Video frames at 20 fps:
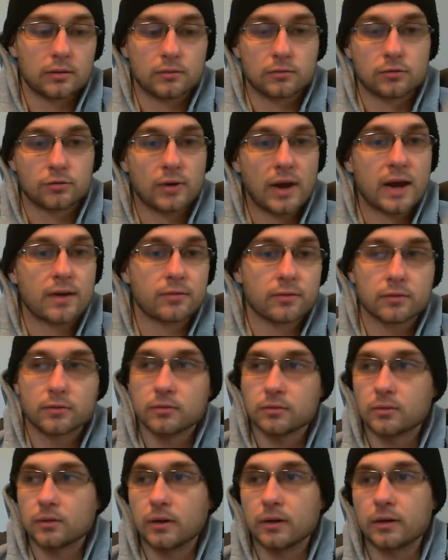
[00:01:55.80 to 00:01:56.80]

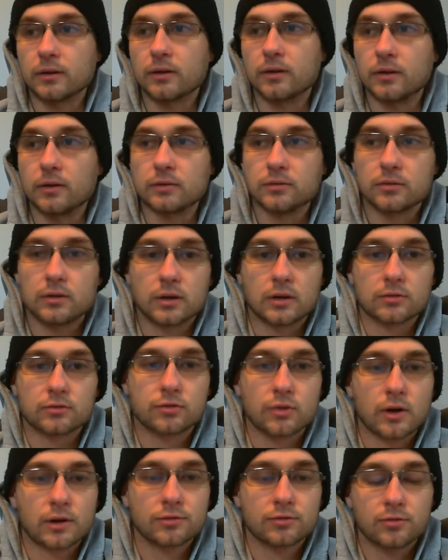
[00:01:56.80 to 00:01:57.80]
Travel,
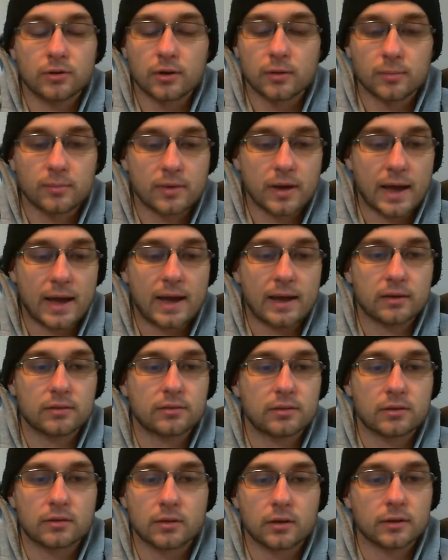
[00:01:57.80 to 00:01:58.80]
drawstring
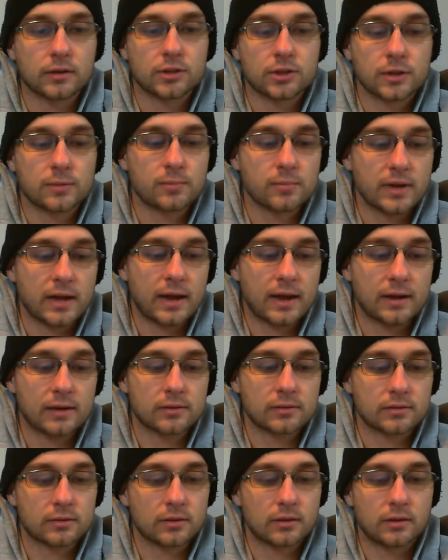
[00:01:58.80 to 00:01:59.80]
bags, like gym
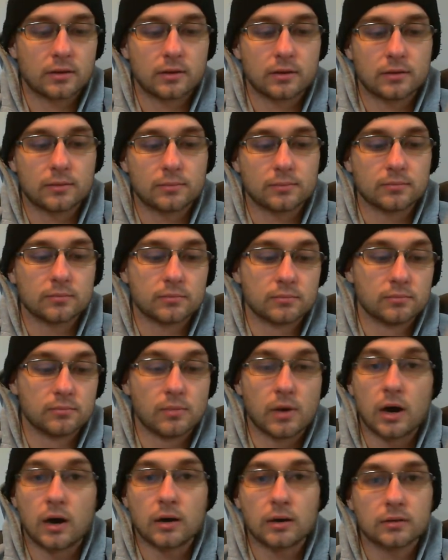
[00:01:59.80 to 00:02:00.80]
bags,
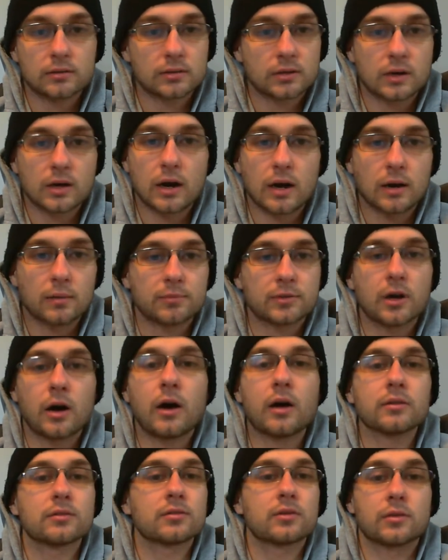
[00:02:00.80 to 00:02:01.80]
mugs, cups,
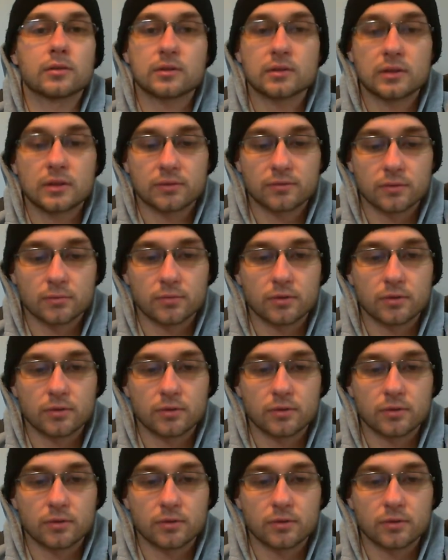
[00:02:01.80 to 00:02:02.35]
all sorts of different